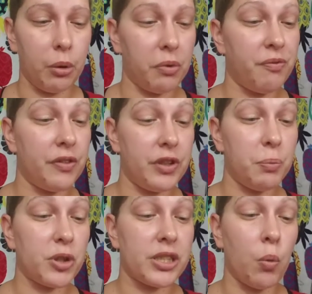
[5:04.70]
with
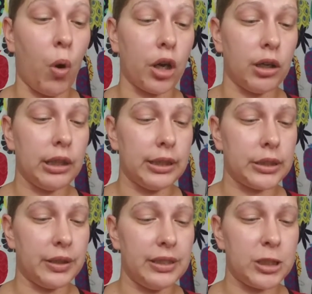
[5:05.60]
50% water and
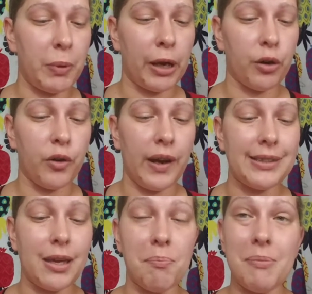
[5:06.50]
glycerin, this powder creates
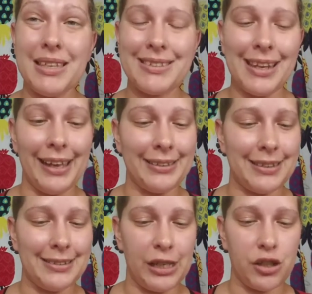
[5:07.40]
a mist-like
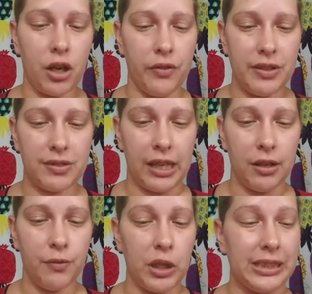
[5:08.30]
sensation on the skin
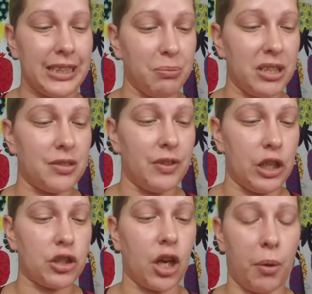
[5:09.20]
for a seamless
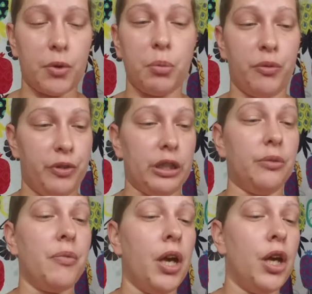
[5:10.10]
finish and comfortable feel.
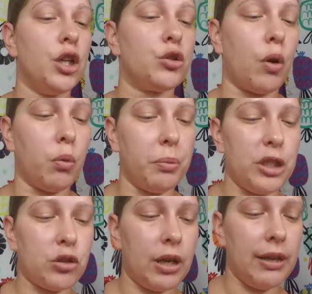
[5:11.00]
So I will be
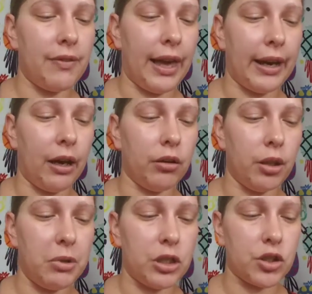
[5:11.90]
trying that out. Let
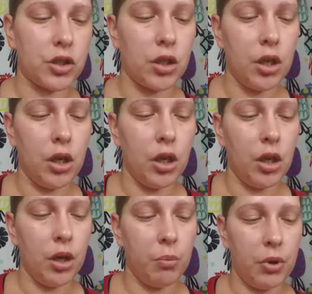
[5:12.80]
me just
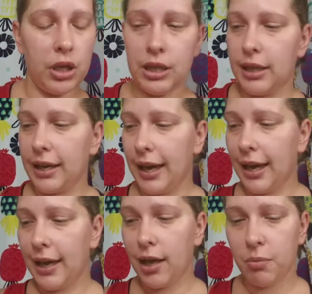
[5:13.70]
put the
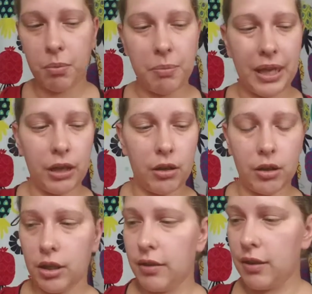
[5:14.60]
cap back
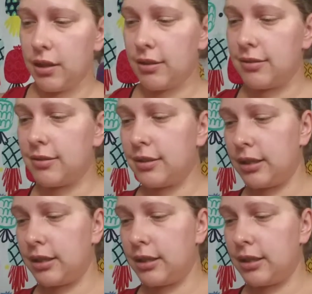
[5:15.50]
on this.